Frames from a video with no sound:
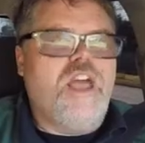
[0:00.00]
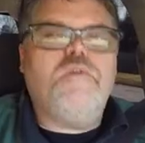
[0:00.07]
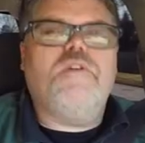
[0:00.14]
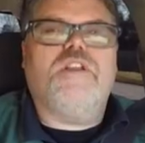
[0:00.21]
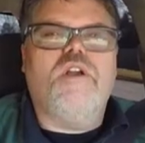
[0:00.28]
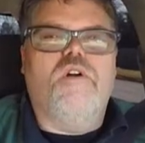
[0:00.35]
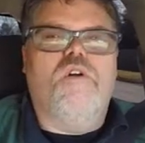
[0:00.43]

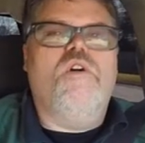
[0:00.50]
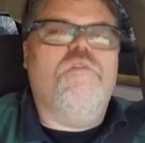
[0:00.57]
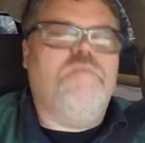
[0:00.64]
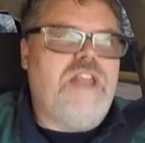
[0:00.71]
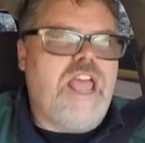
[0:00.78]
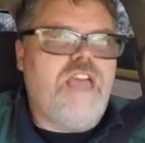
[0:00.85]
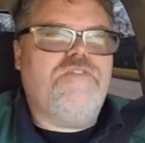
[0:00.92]
wanna go home
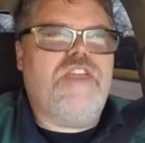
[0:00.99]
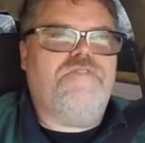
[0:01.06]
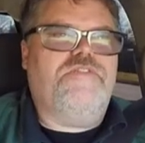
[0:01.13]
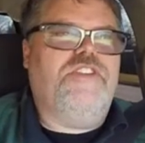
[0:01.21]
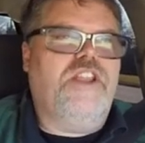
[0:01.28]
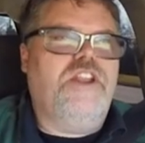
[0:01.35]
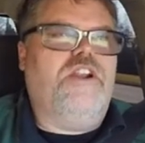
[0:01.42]
and have that
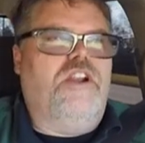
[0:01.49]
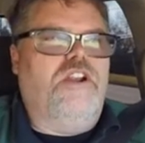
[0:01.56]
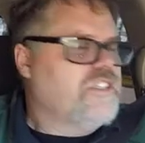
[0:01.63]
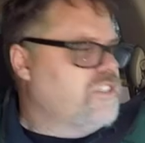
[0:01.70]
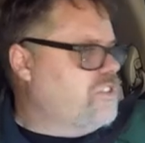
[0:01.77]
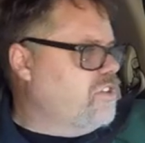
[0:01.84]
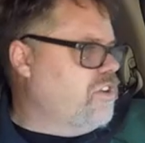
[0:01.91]
for dinner.
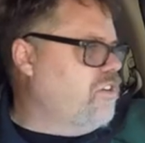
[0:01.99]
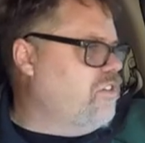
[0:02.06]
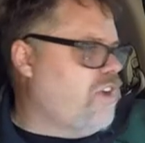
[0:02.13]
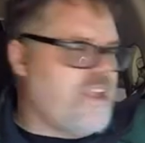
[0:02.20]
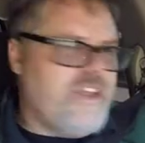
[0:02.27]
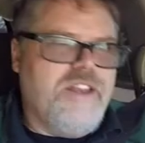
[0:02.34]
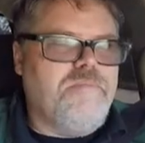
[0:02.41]
So
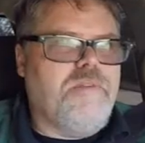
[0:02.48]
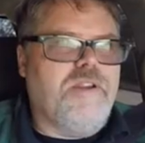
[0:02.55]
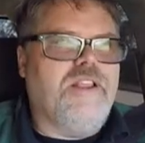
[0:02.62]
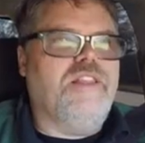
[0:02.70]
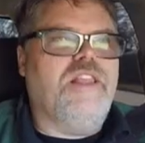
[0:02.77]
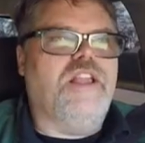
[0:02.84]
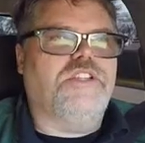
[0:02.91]
I didn't bring
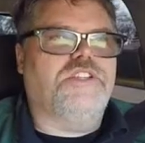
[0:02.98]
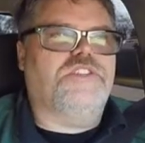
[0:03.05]
a lunch,